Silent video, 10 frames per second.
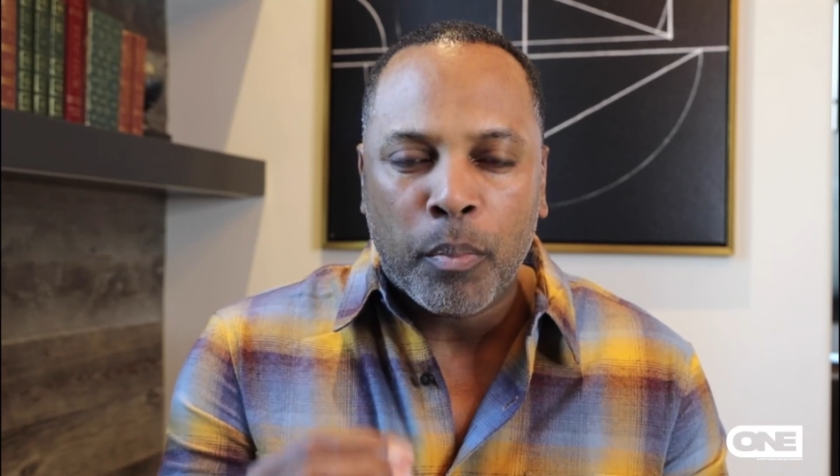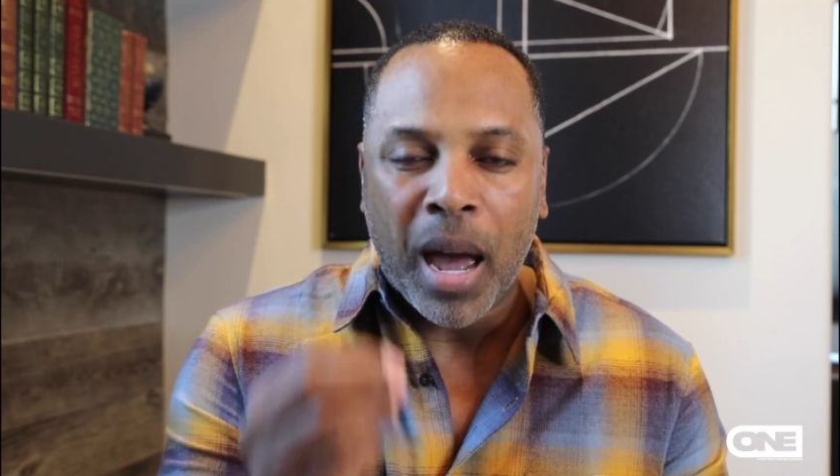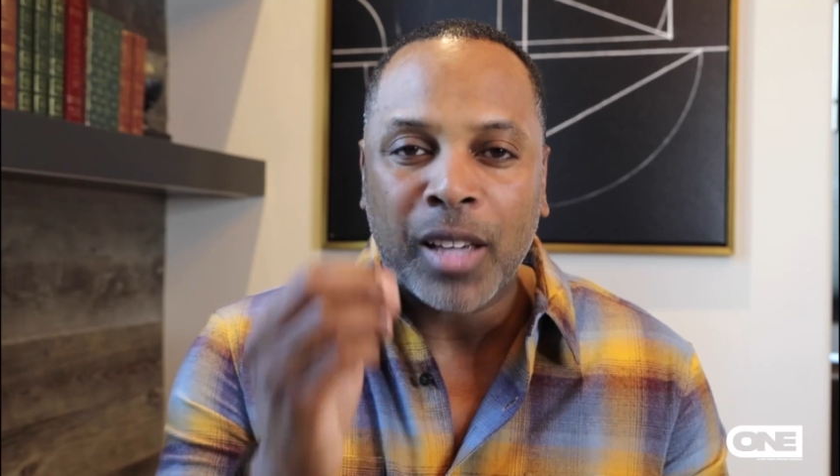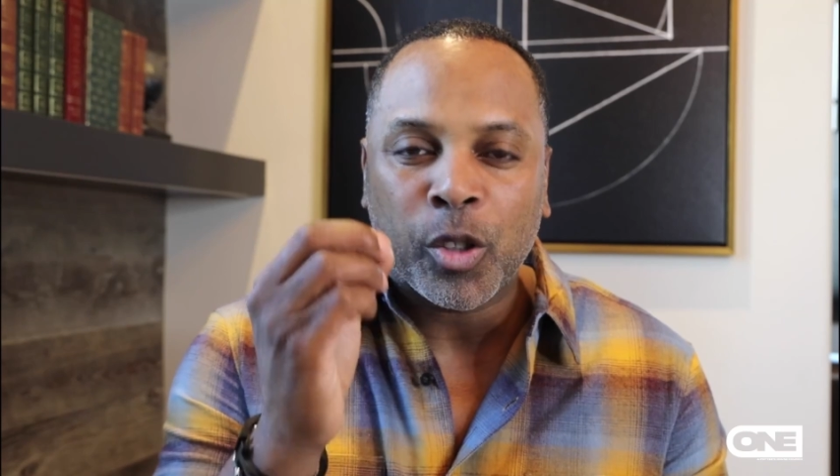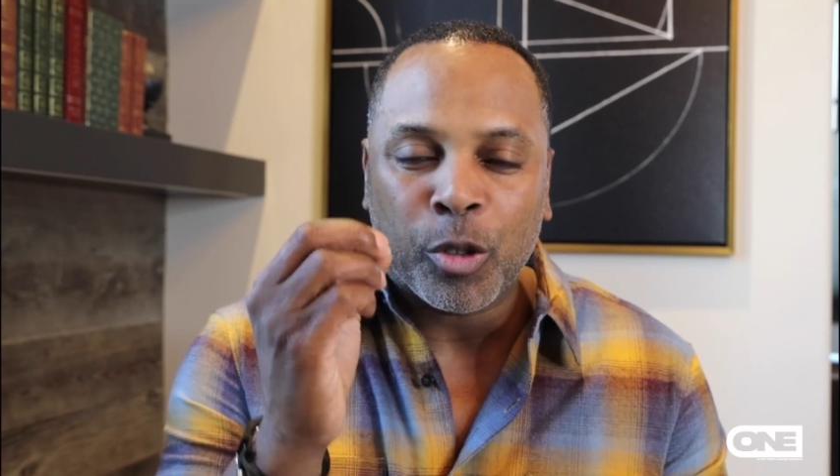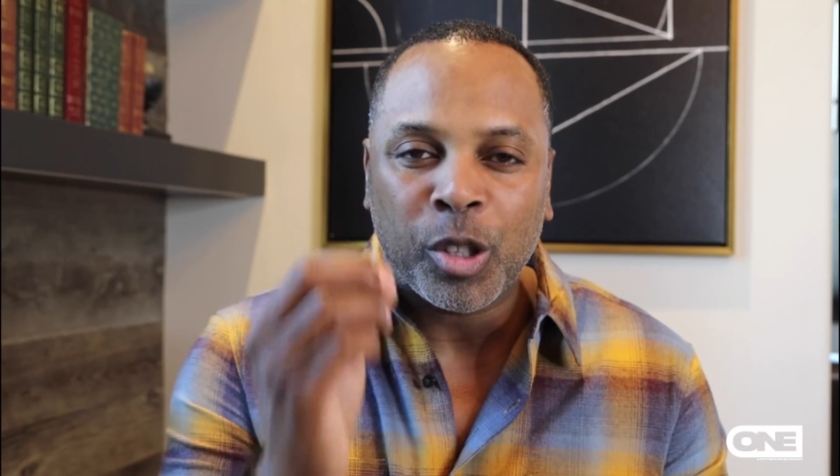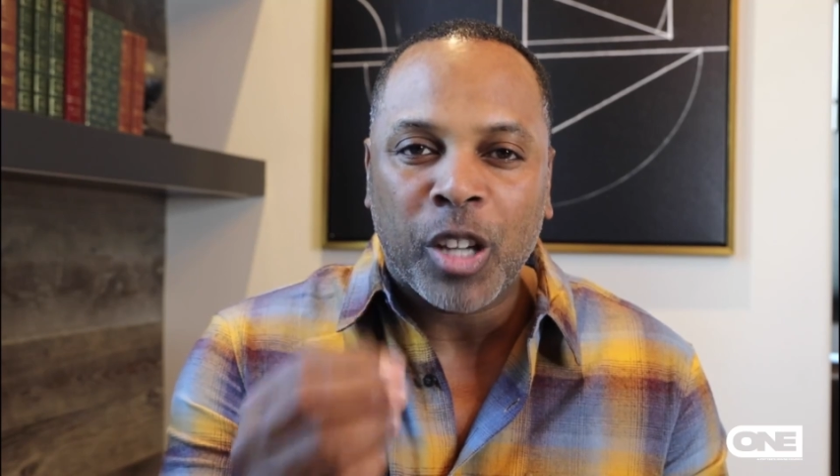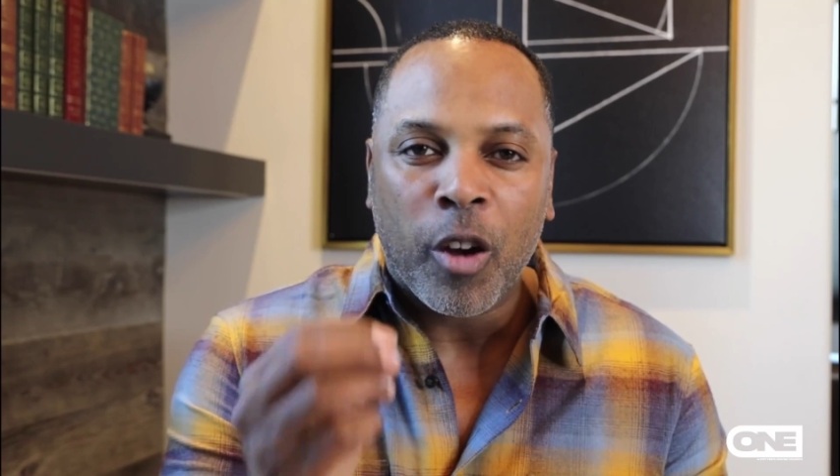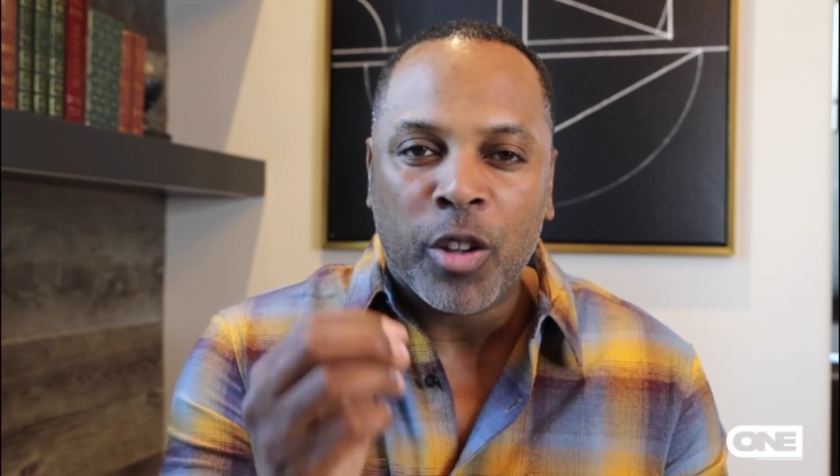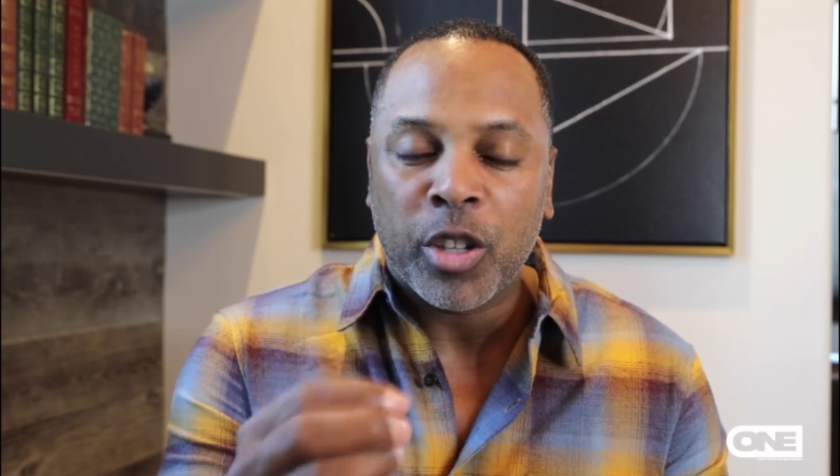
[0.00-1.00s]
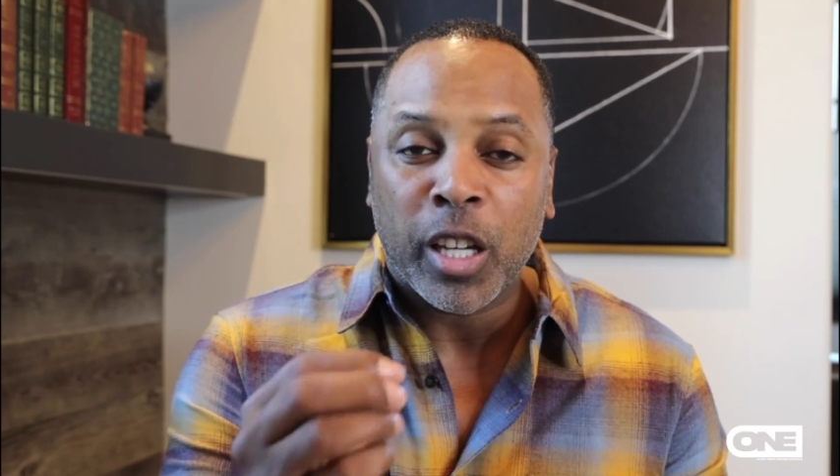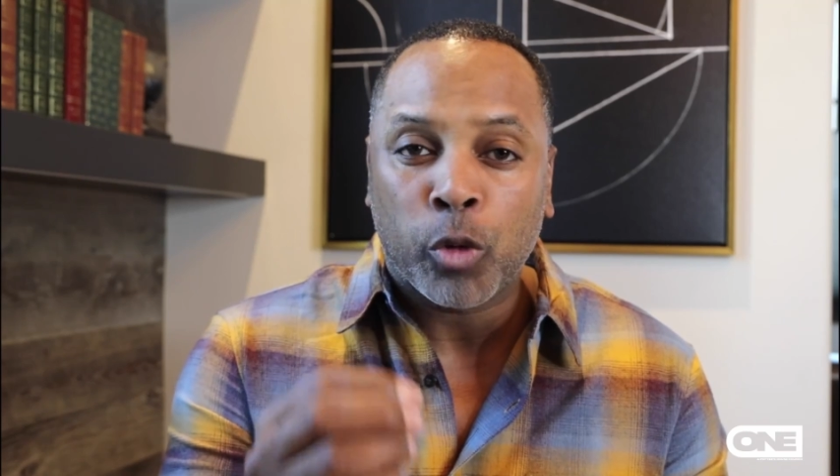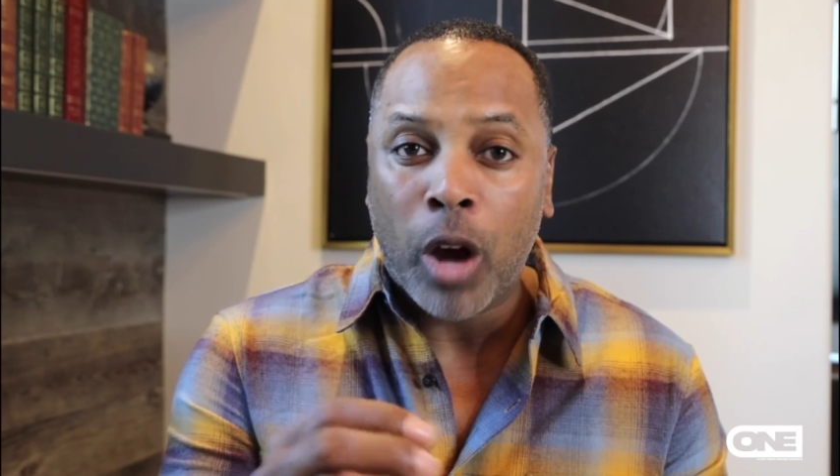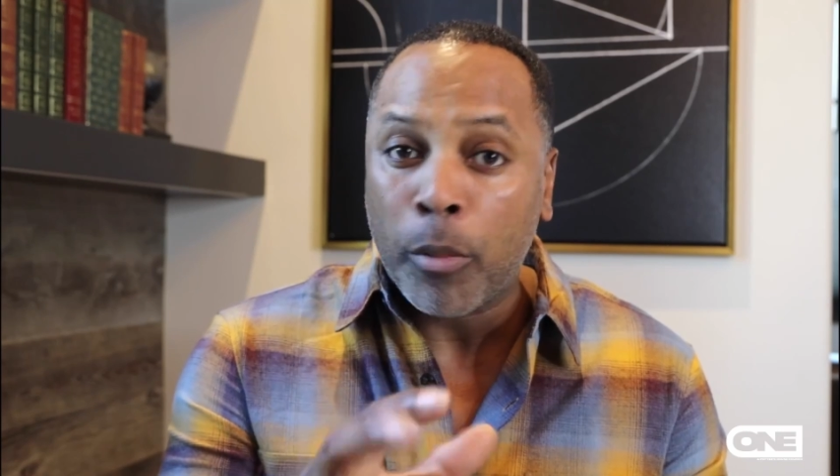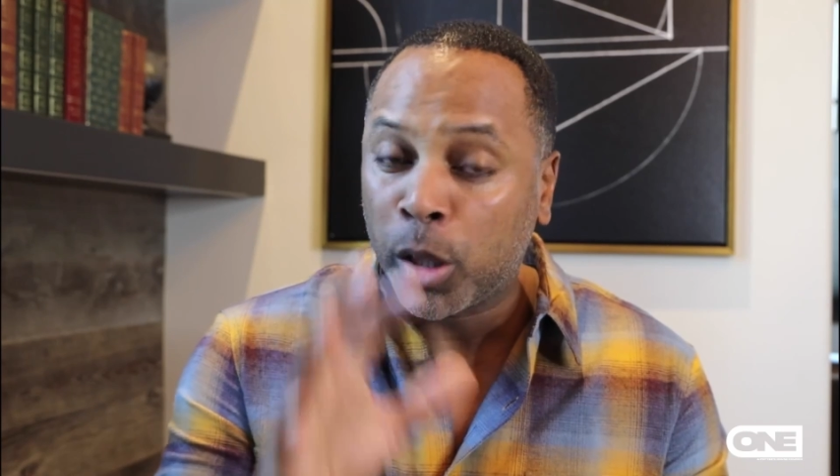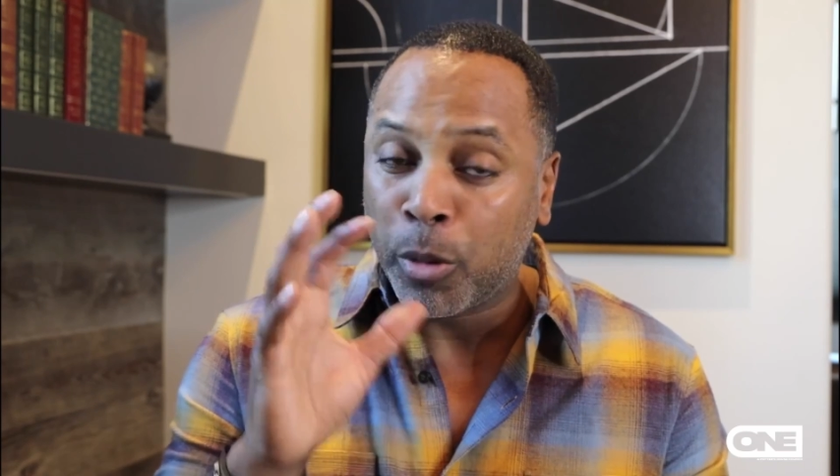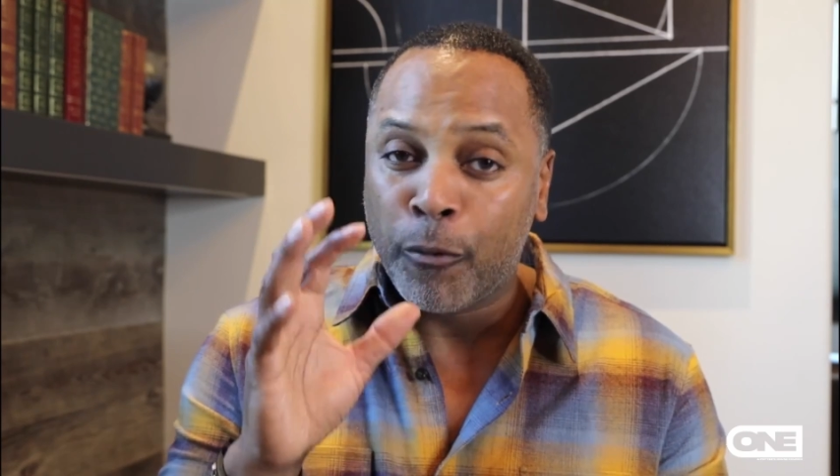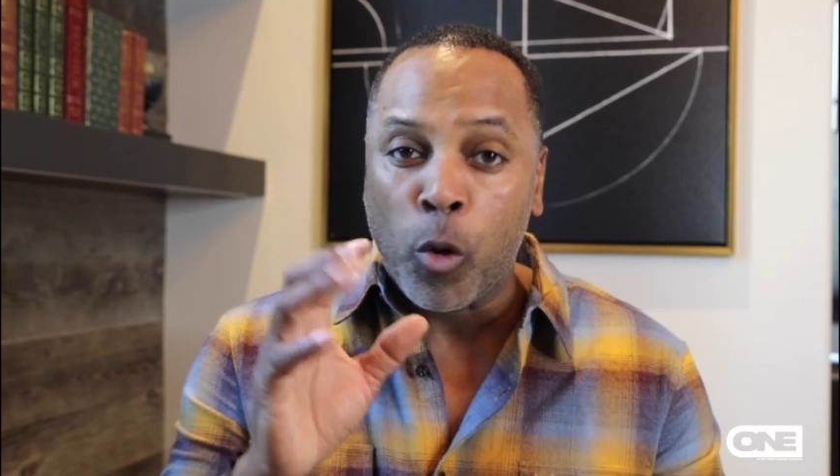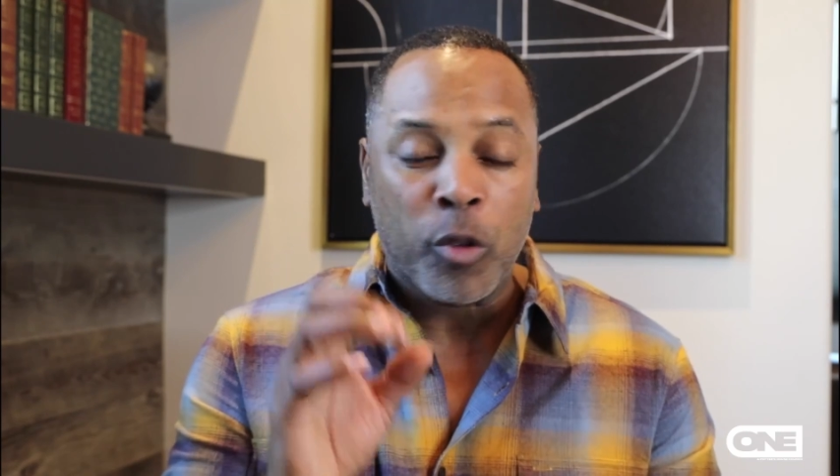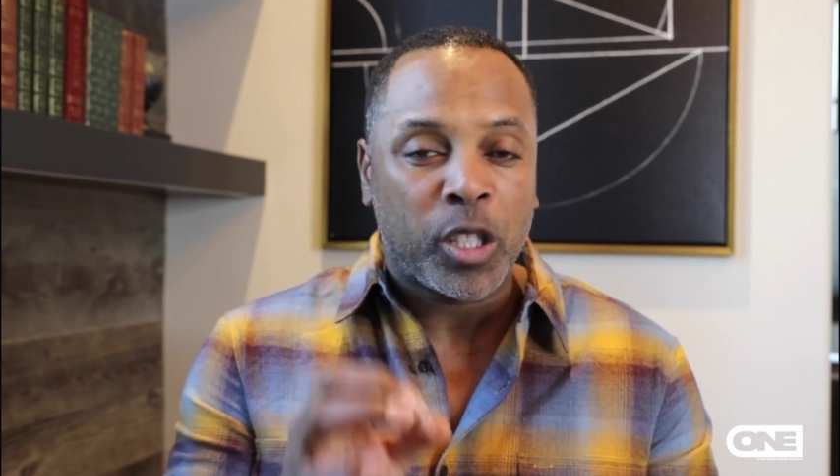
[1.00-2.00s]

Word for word: Pastor Sarah Jakes Roberts before